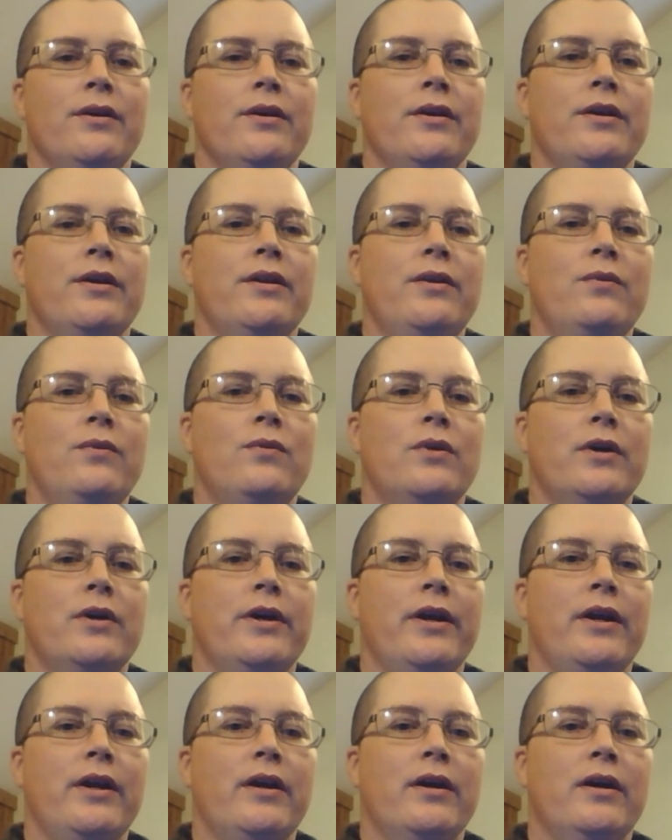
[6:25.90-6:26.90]

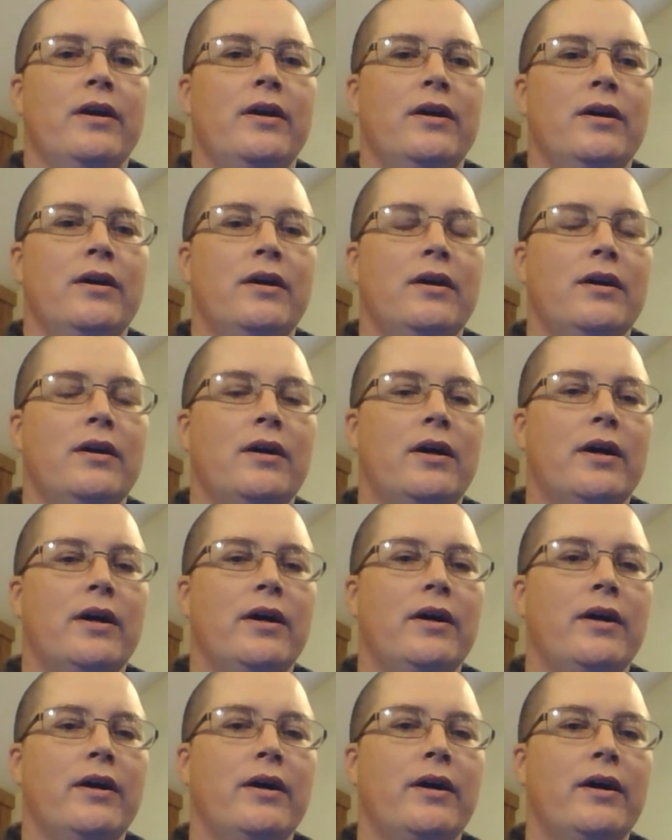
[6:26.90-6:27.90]
anyway,
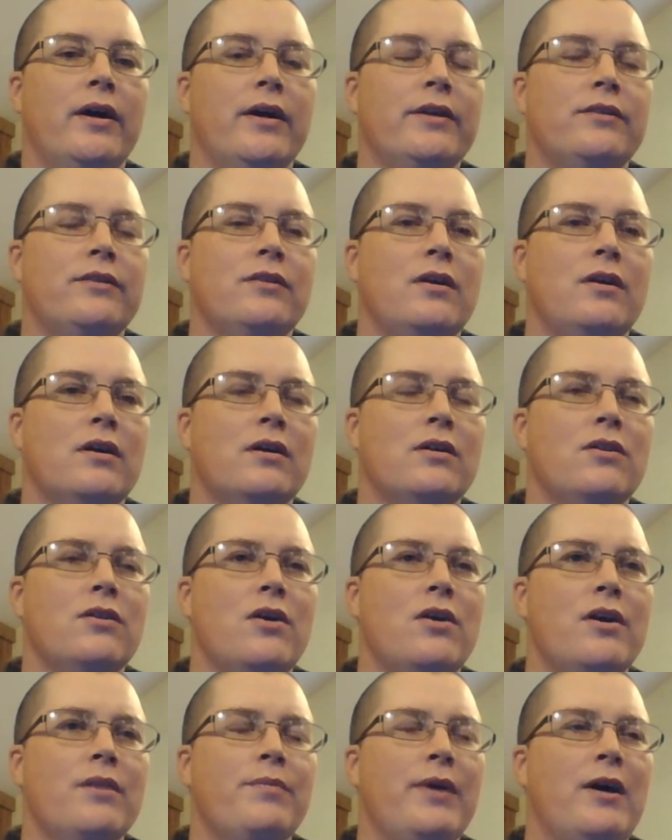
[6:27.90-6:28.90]
I, I talk a
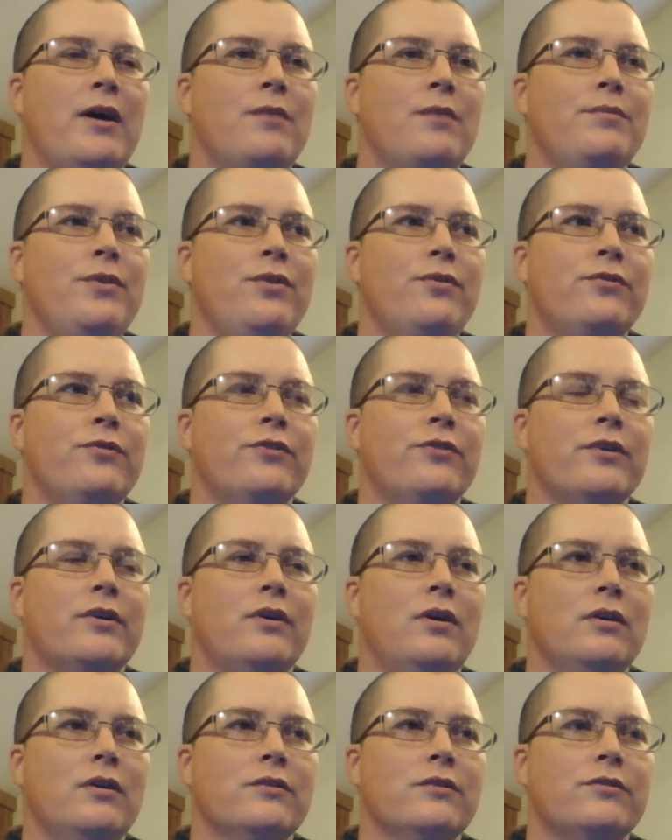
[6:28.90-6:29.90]
lot about music
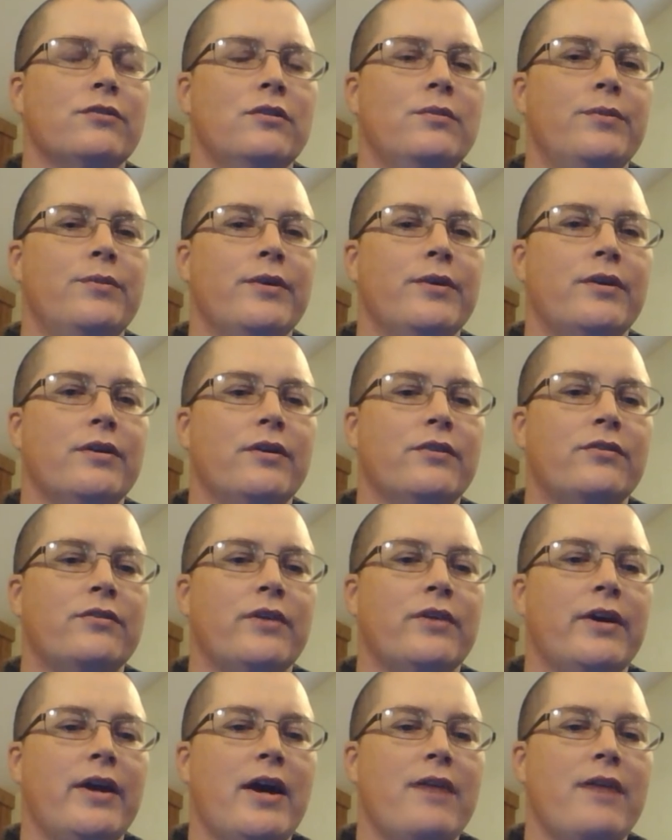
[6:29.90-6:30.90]
also because
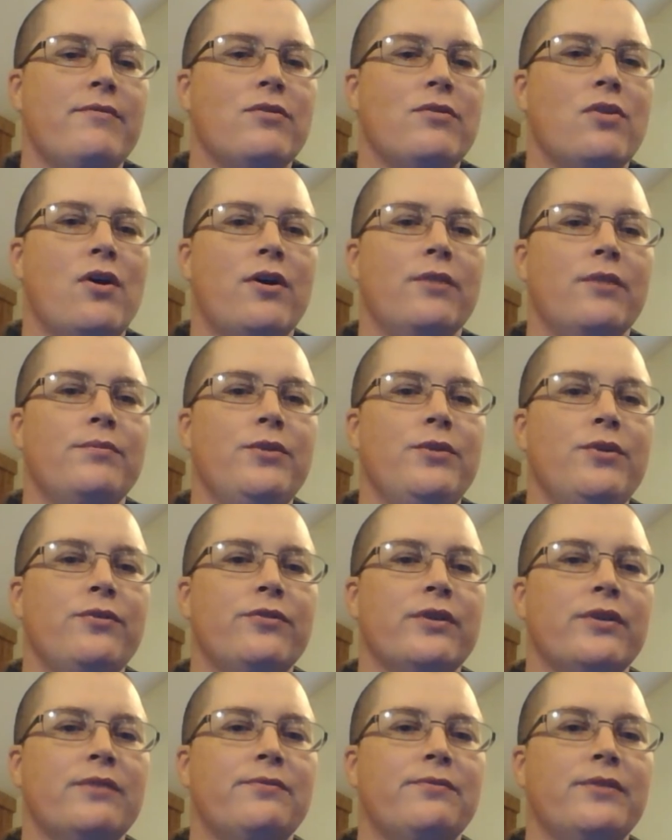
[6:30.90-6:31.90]
I have a lot of
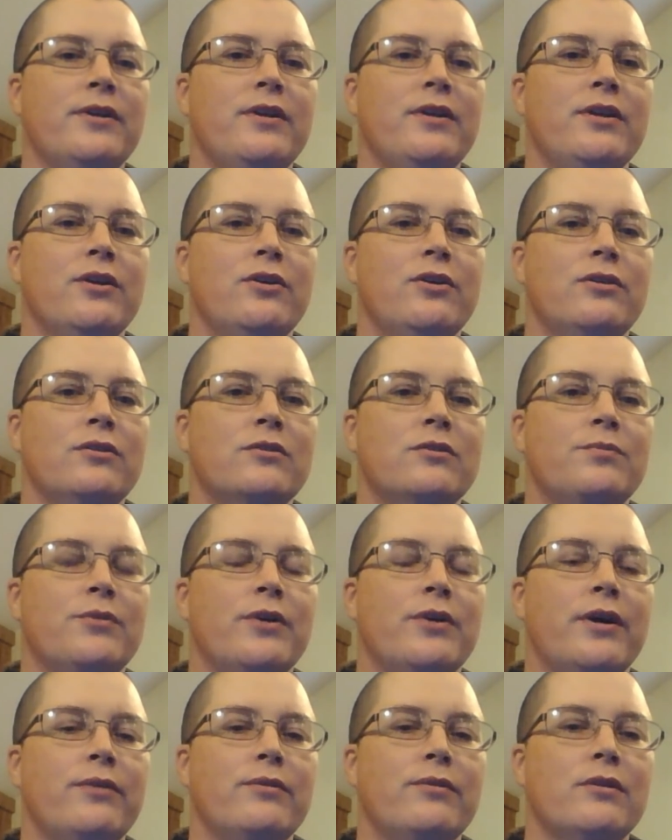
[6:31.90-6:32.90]
music videos,
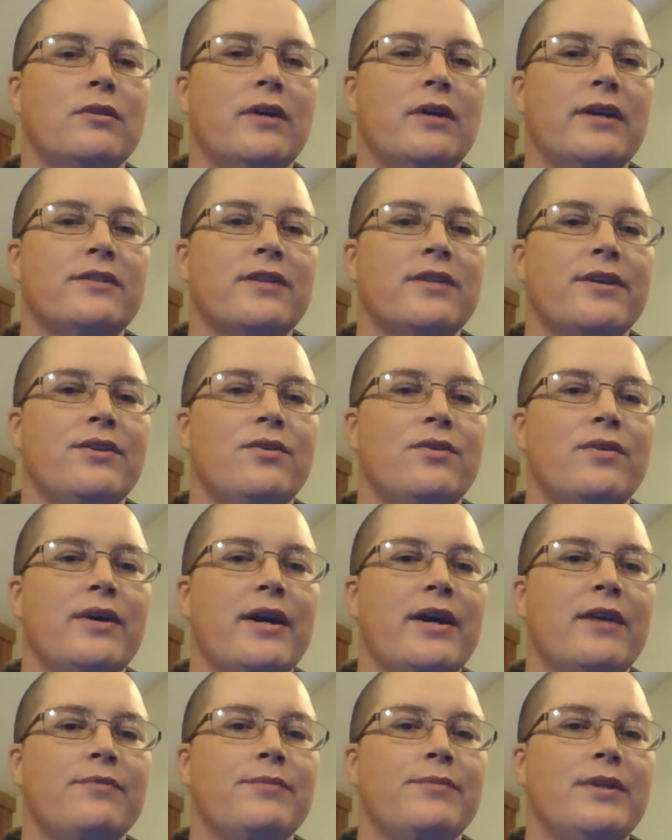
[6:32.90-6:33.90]
but I realize I don't
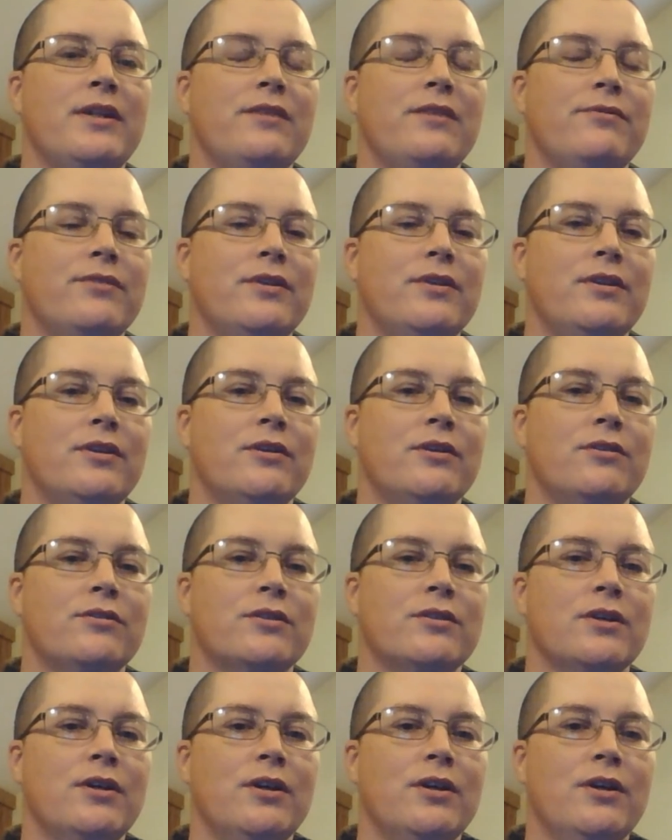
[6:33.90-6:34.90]
have many
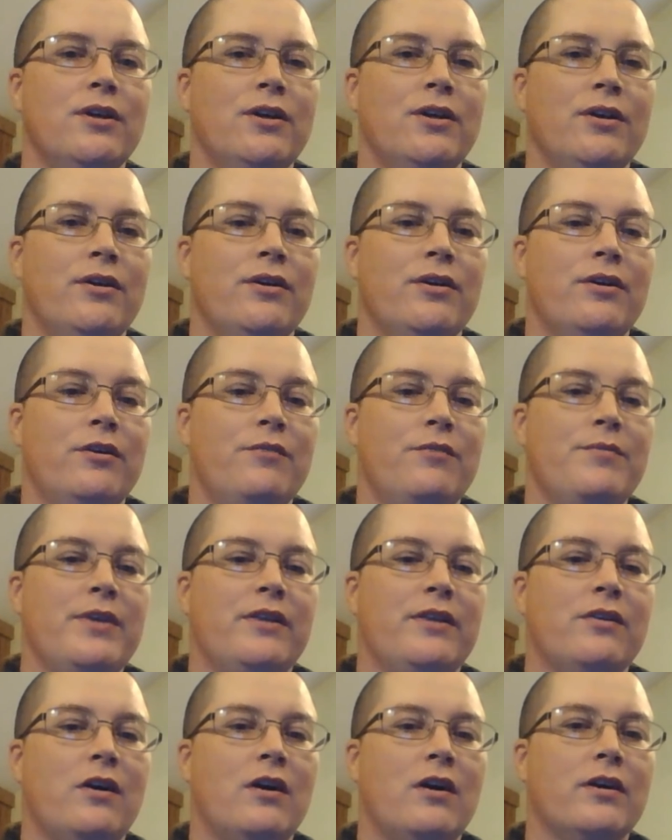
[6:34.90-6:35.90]
videos of
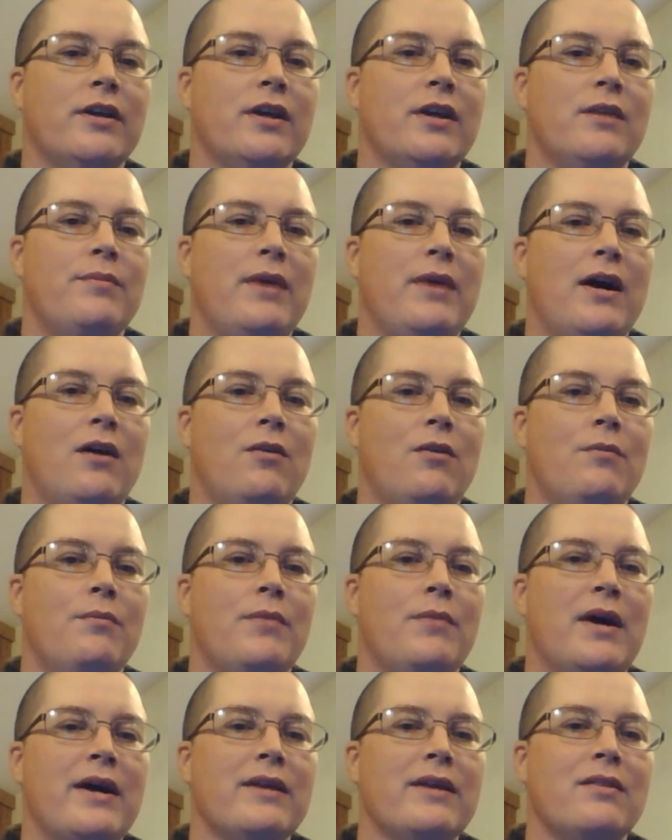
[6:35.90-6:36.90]
me talking about
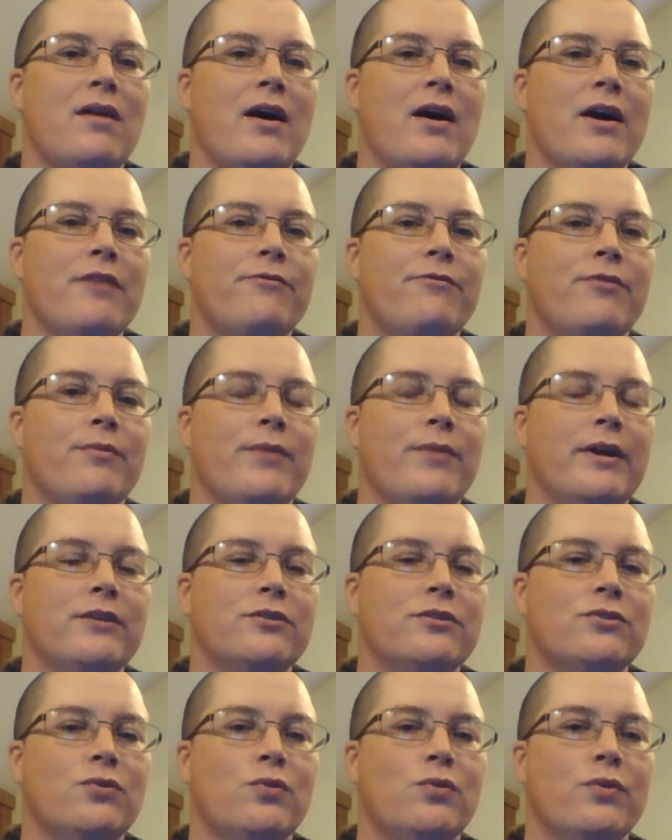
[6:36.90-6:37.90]
my life or my
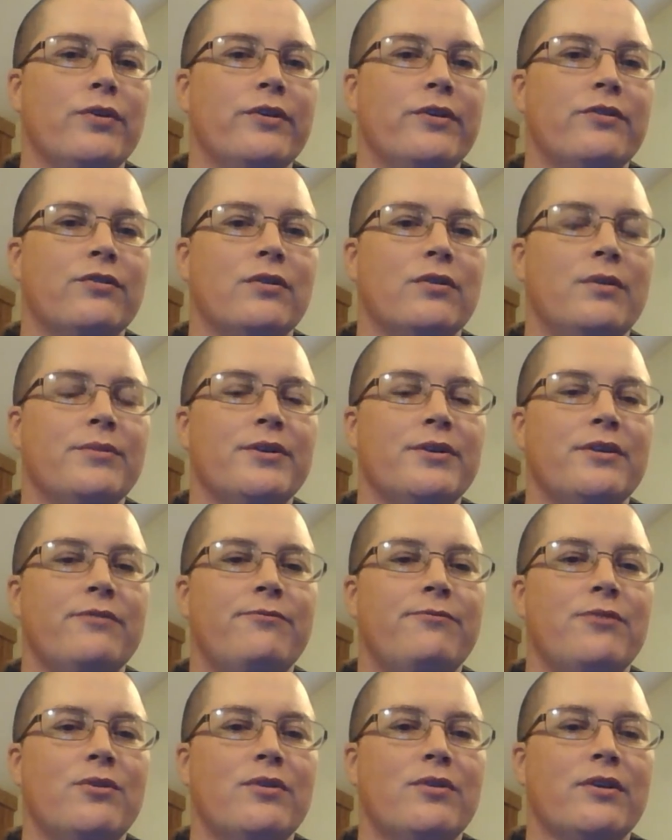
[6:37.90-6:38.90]
story. So I'm going
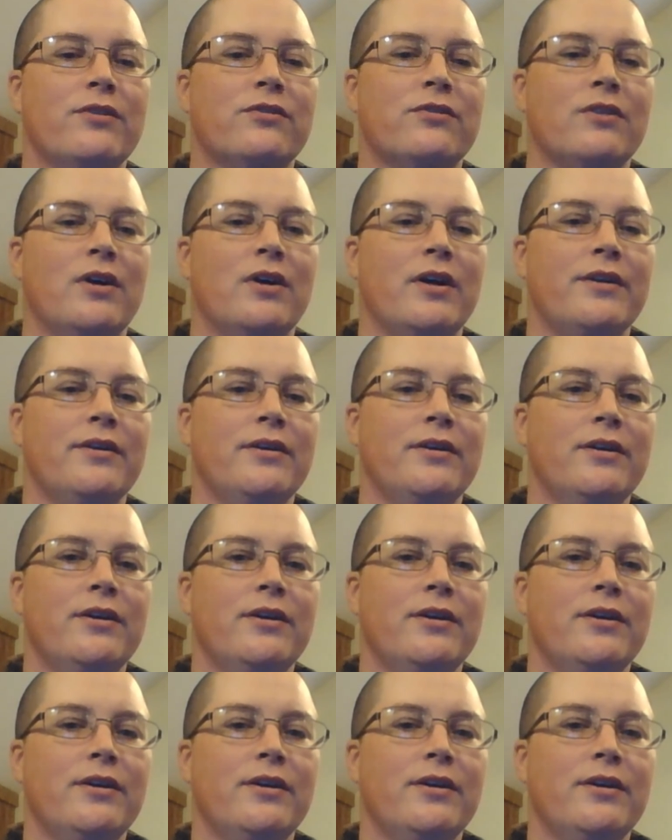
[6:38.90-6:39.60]
to focus on